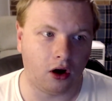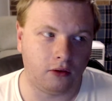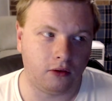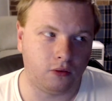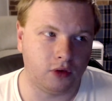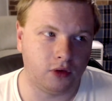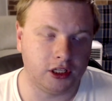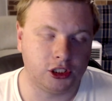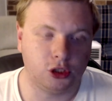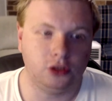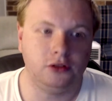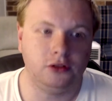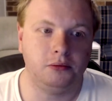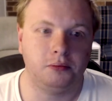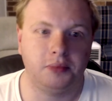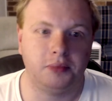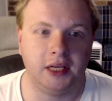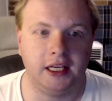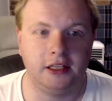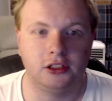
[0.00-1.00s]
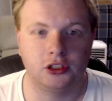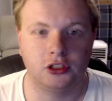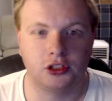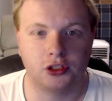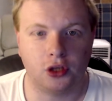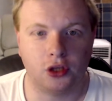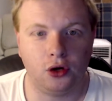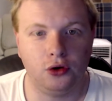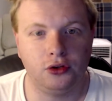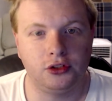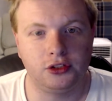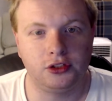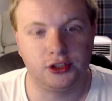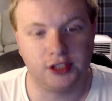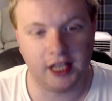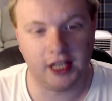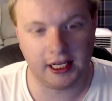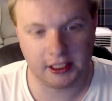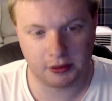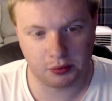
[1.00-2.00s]
we shouldn't be so
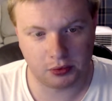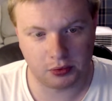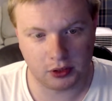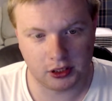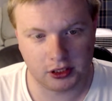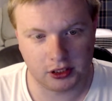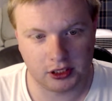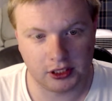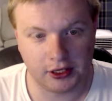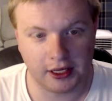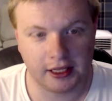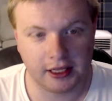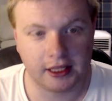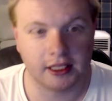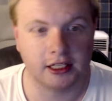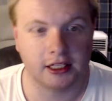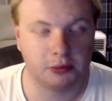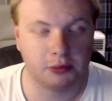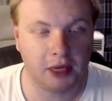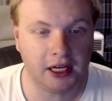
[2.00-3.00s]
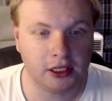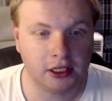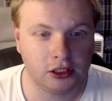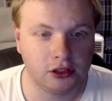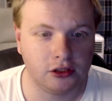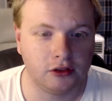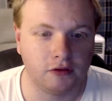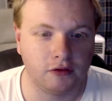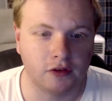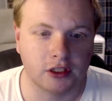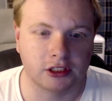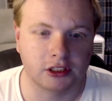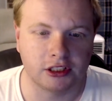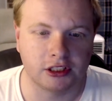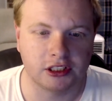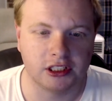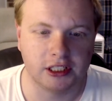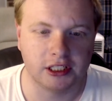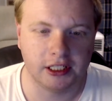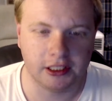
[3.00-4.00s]
desperate to get the expanded universe
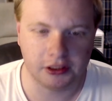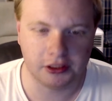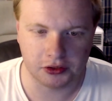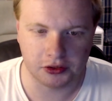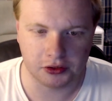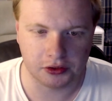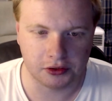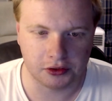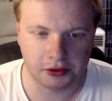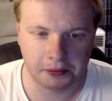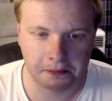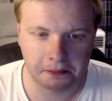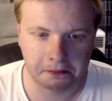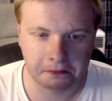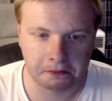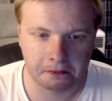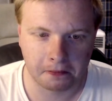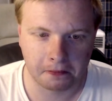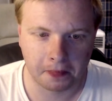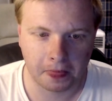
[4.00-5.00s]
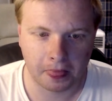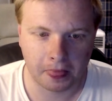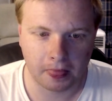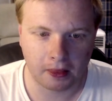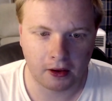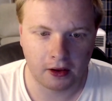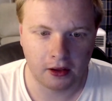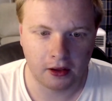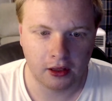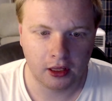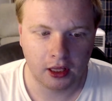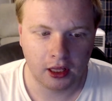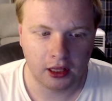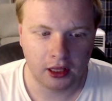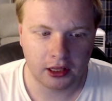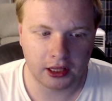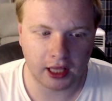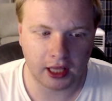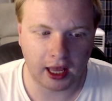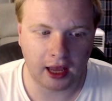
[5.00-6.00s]
continued
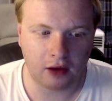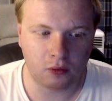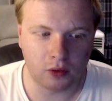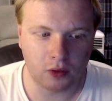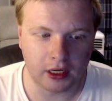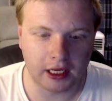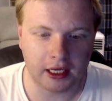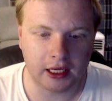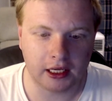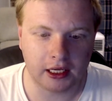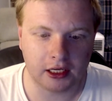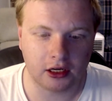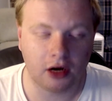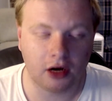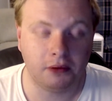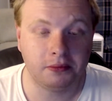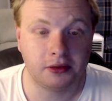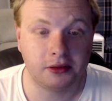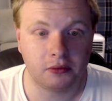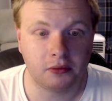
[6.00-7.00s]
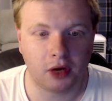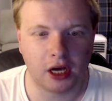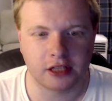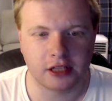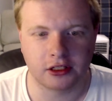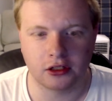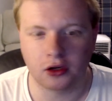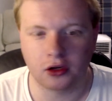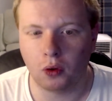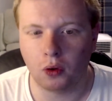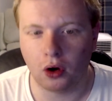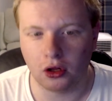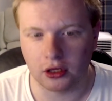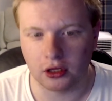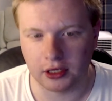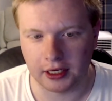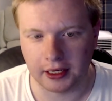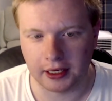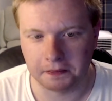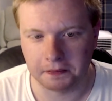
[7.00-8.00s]
that we compromise on
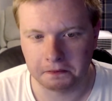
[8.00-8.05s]
quality.